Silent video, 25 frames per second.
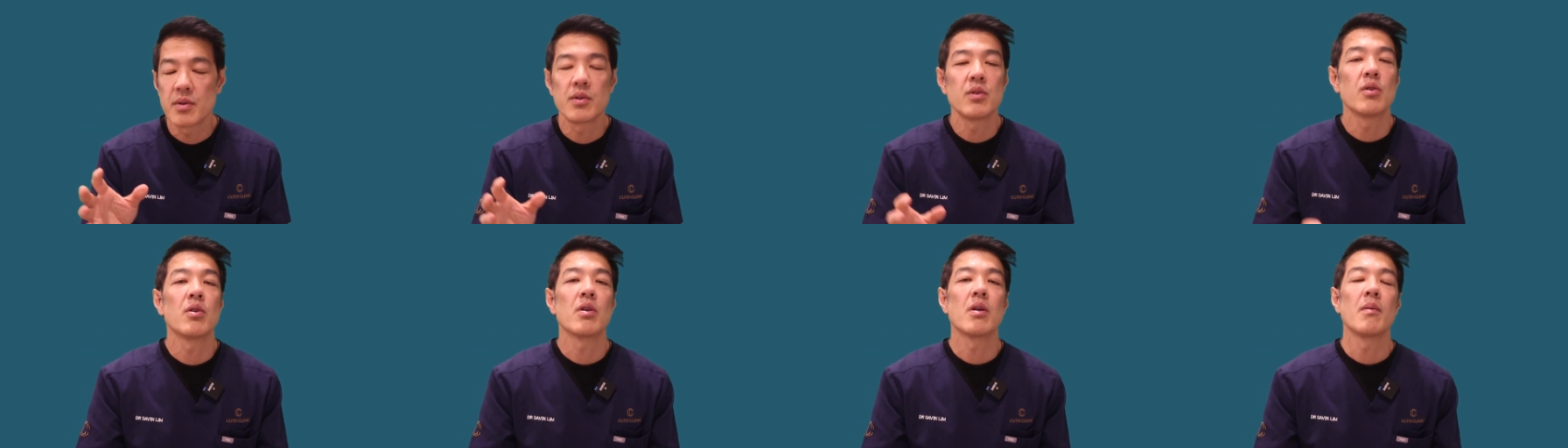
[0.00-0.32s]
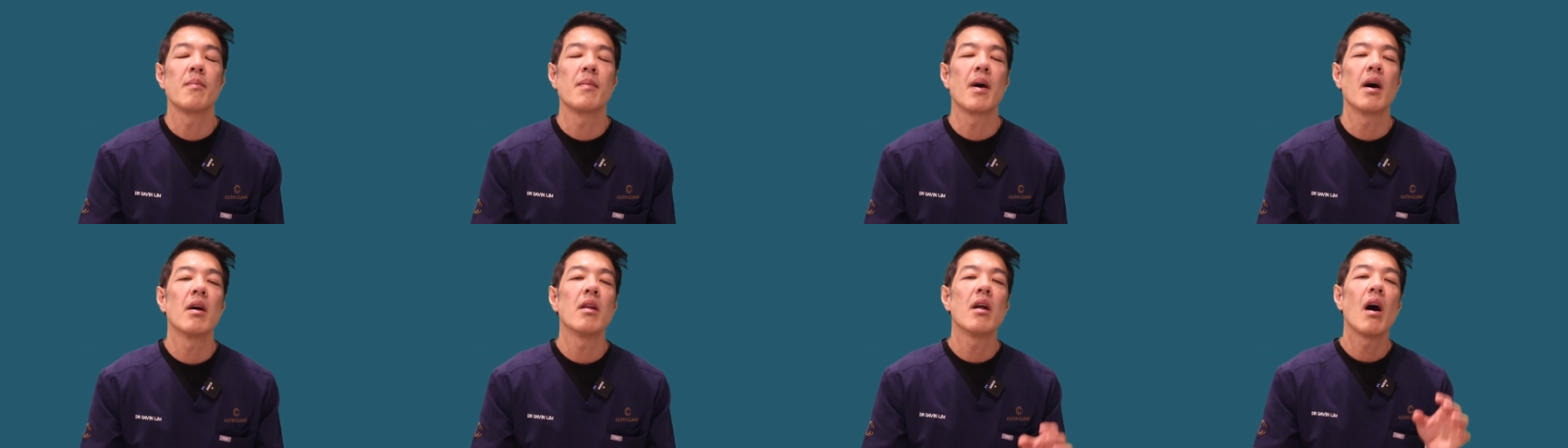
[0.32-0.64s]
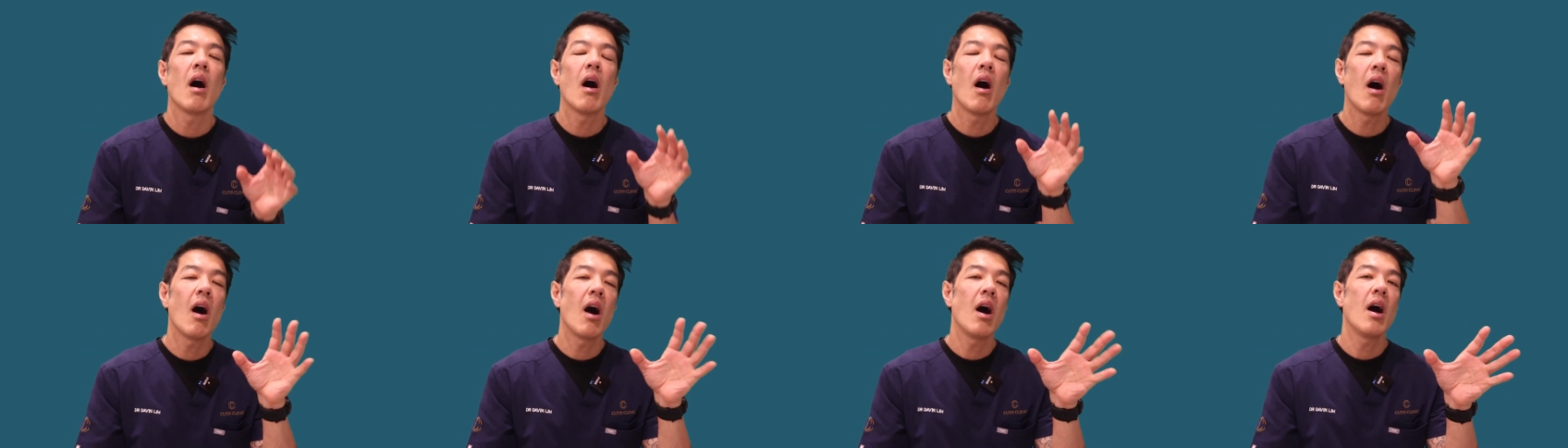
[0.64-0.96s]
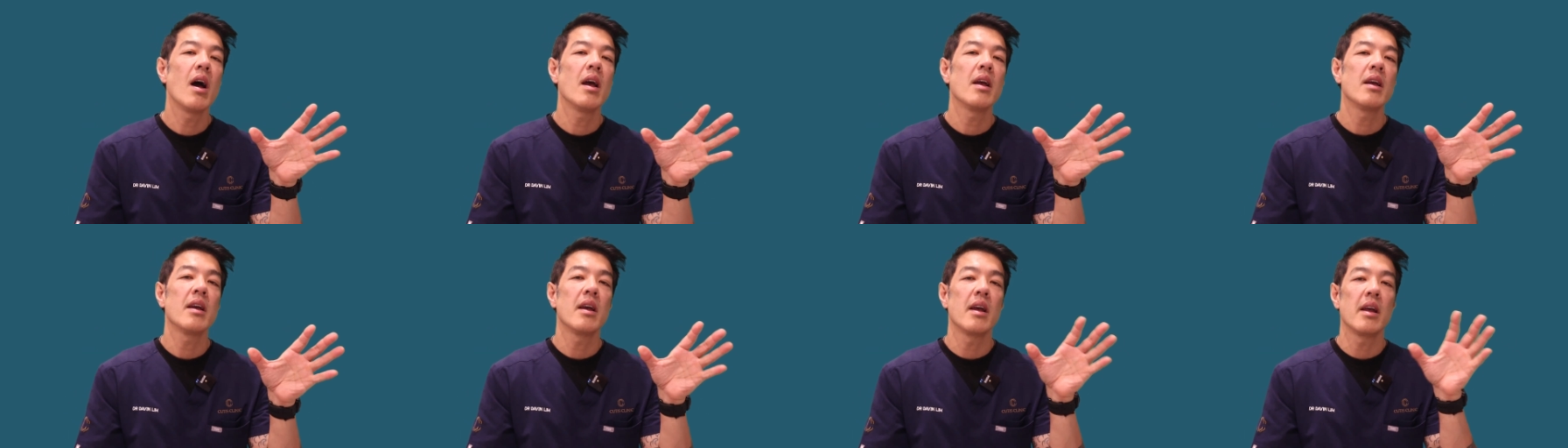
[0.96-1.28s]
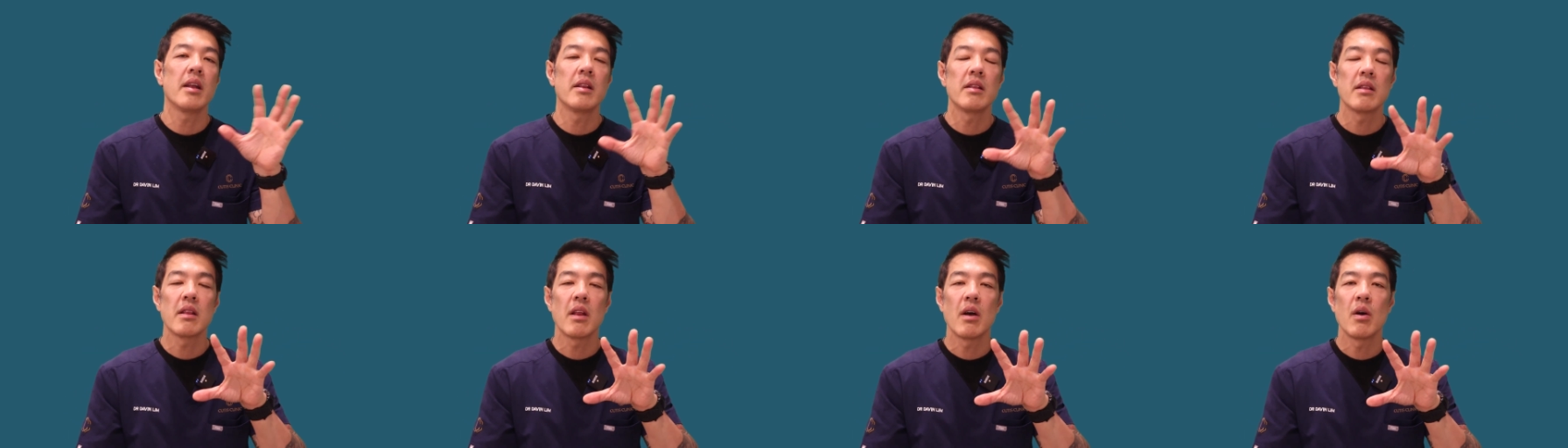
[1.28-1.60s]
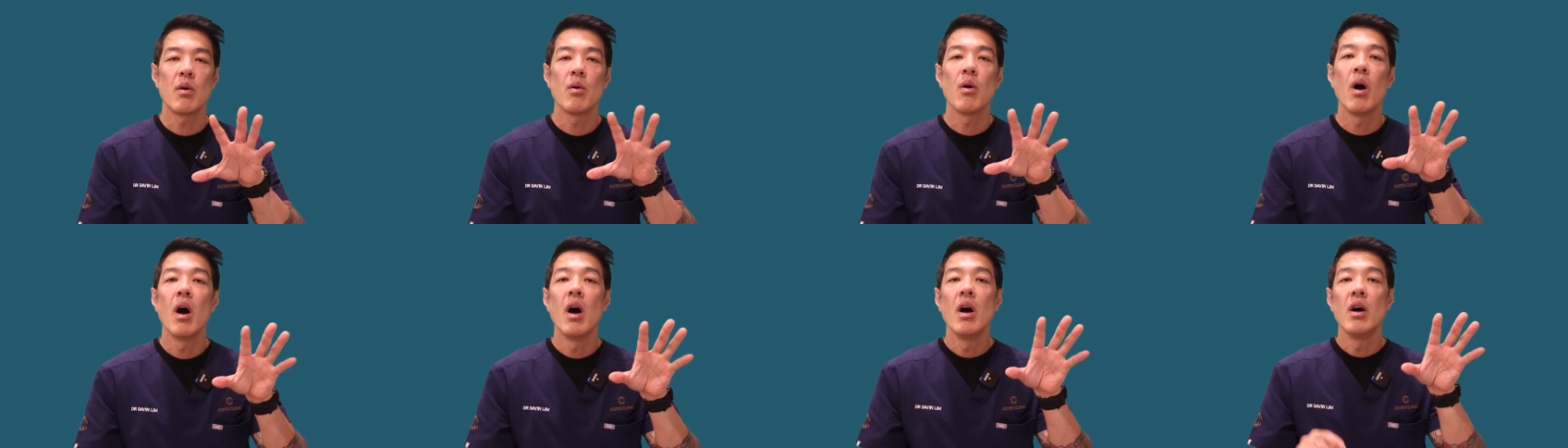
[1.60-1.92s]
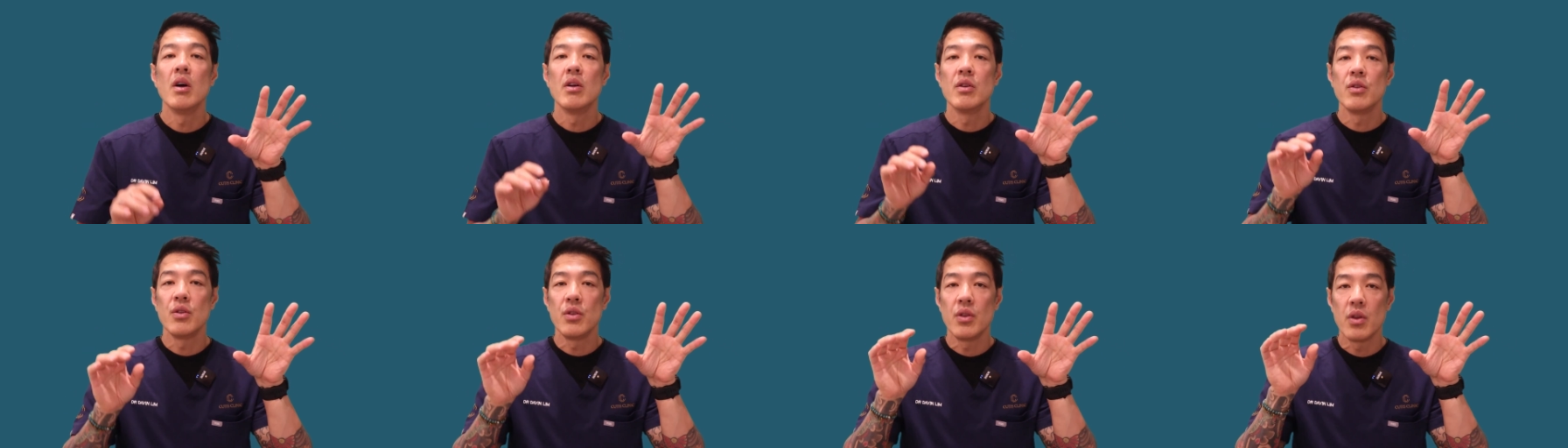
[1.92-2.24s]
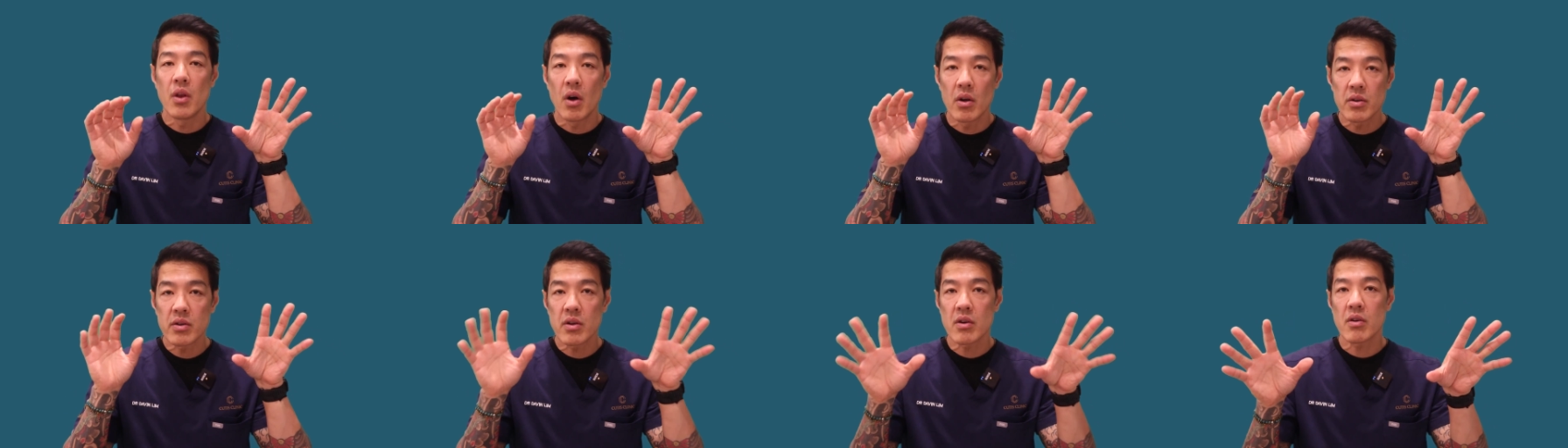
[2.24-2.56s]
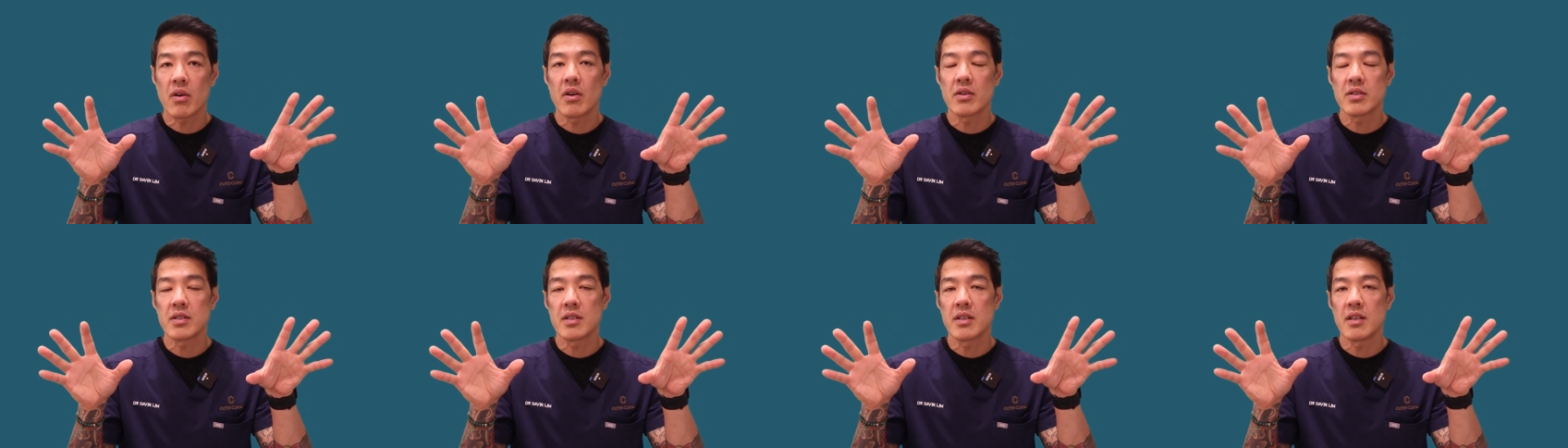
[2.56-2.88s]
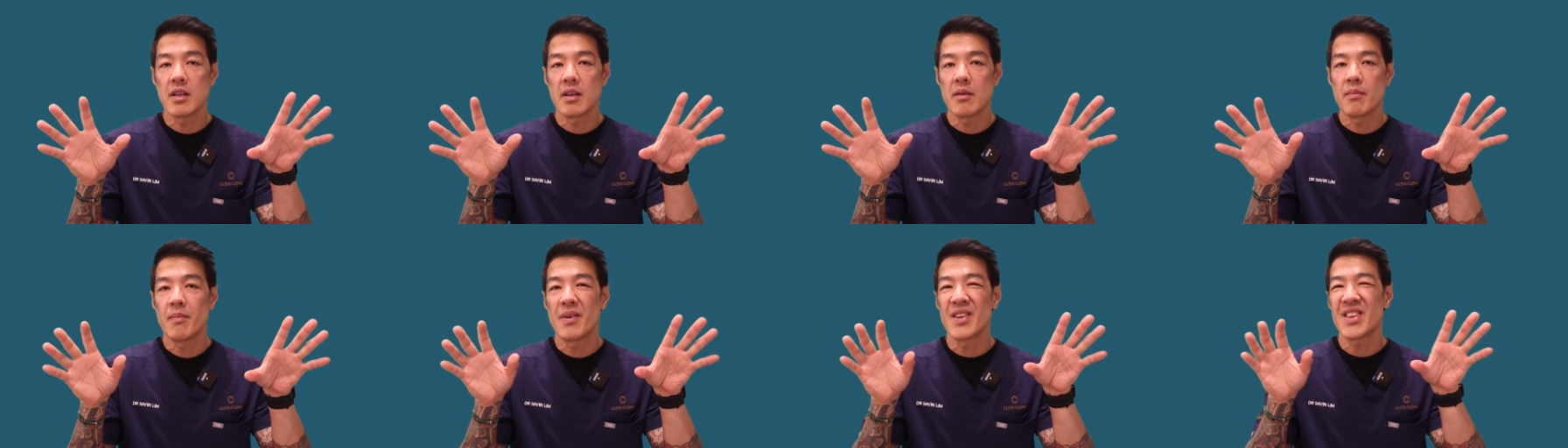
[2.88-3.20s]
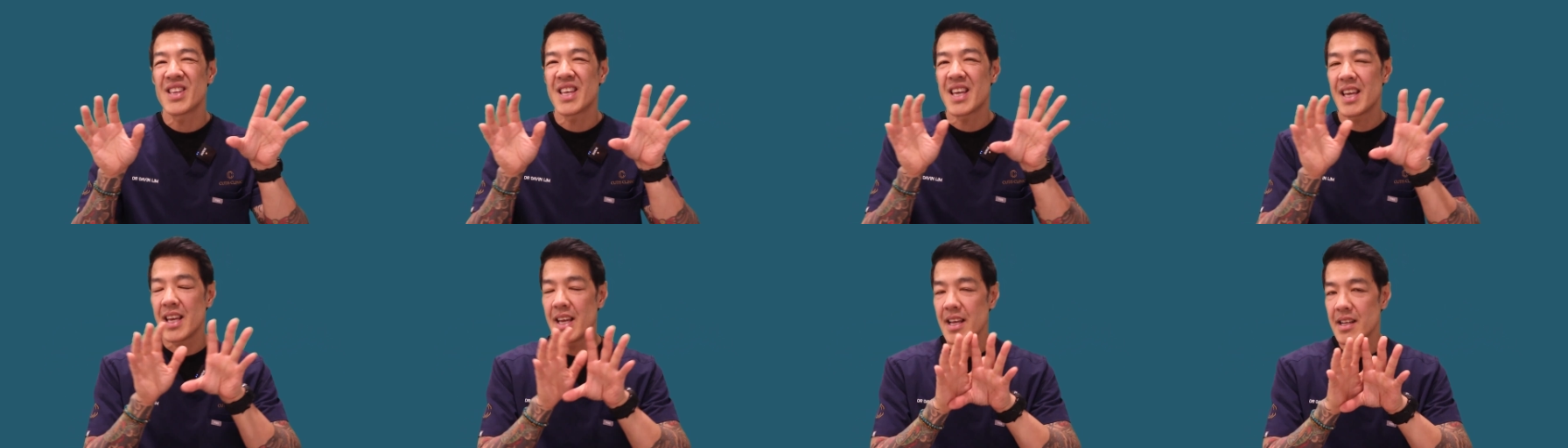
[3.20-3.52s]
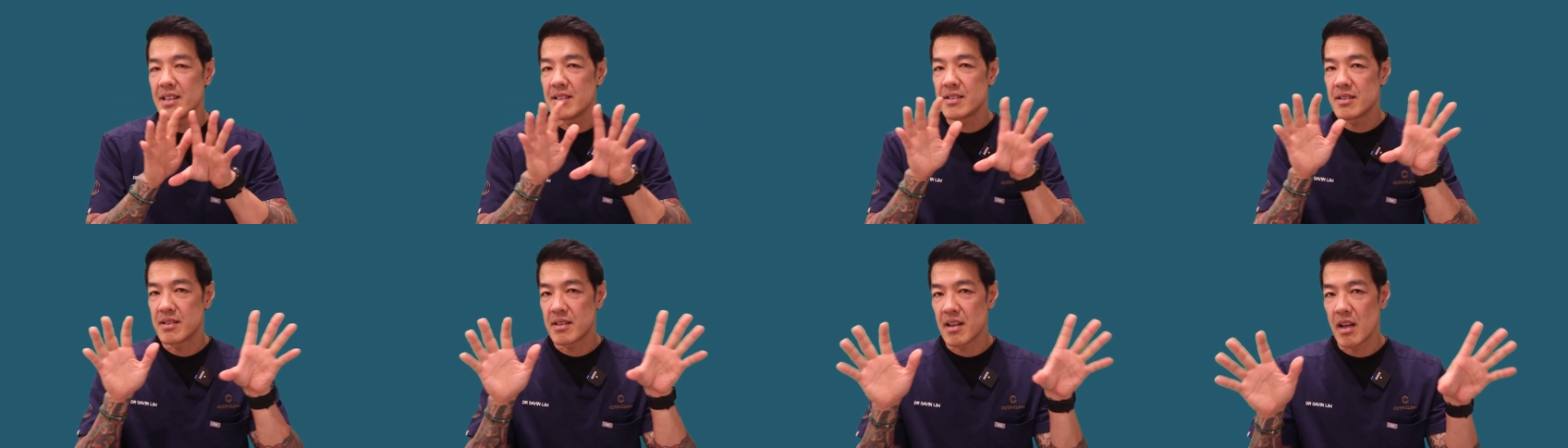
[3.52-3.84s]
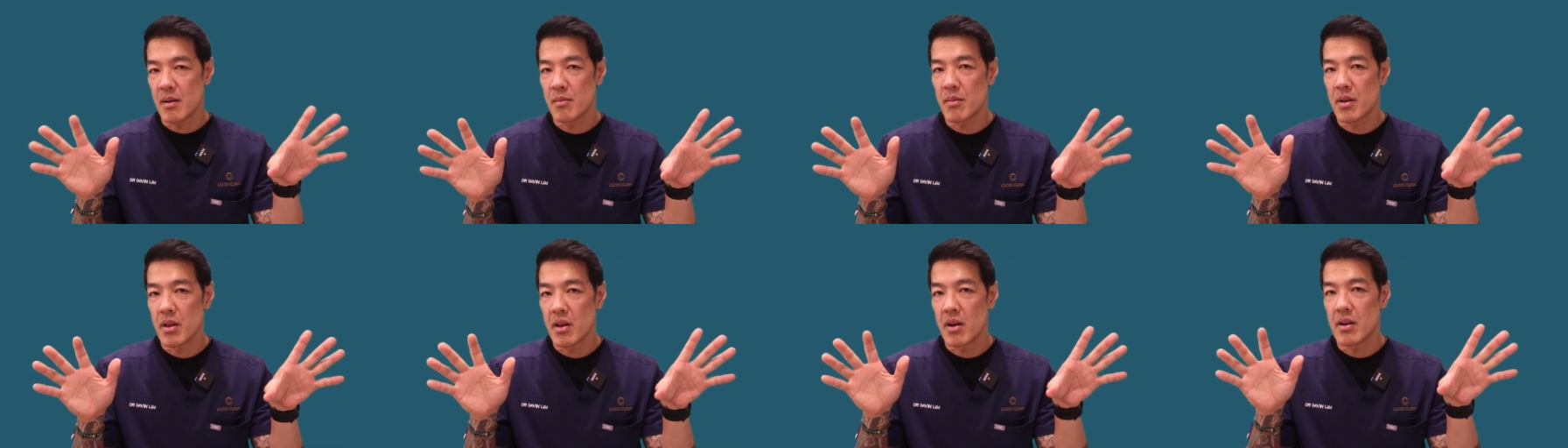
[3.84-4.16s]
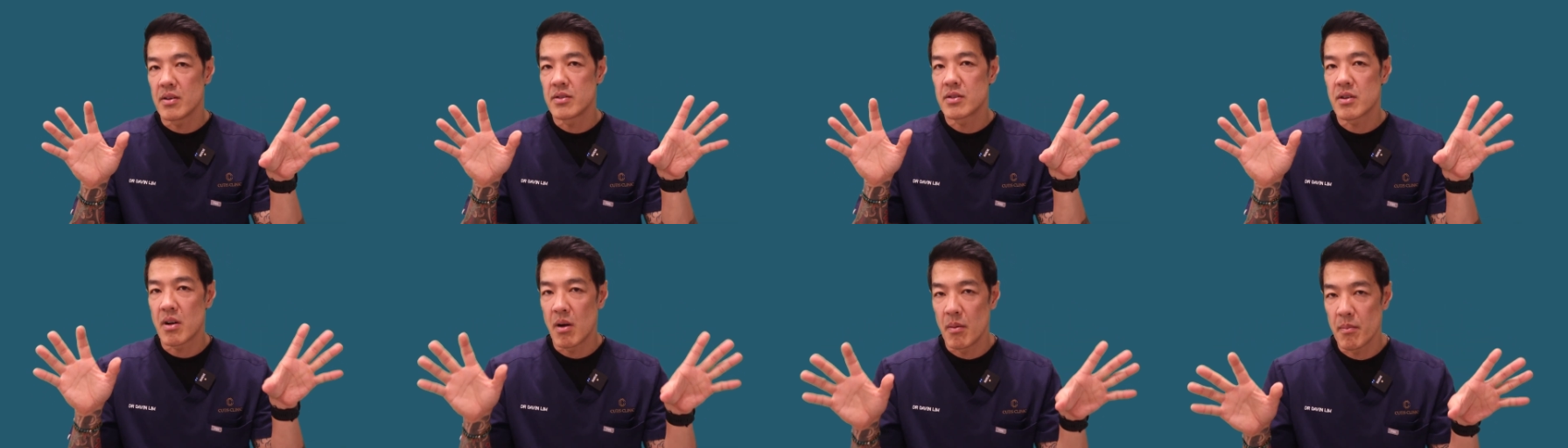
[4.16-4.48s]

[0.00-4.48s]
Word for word: we're talking about high and low non-cross-linked but heat stabilized